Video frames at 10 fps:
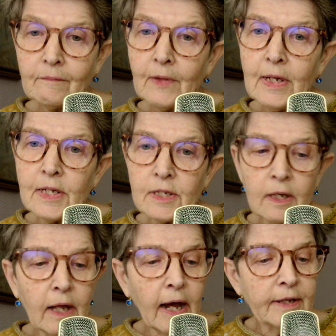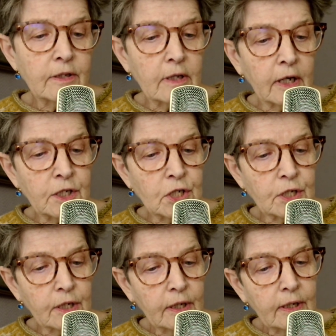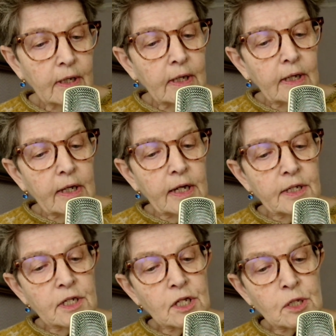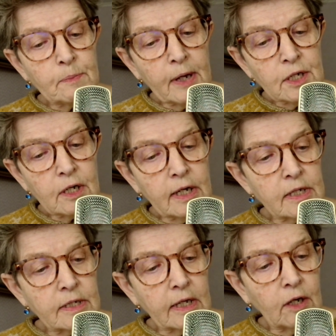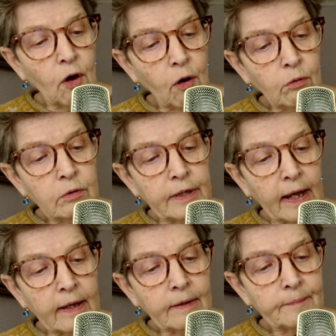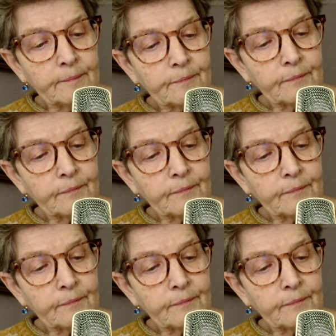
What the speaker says: It's a light touch. It is a specialist in holding.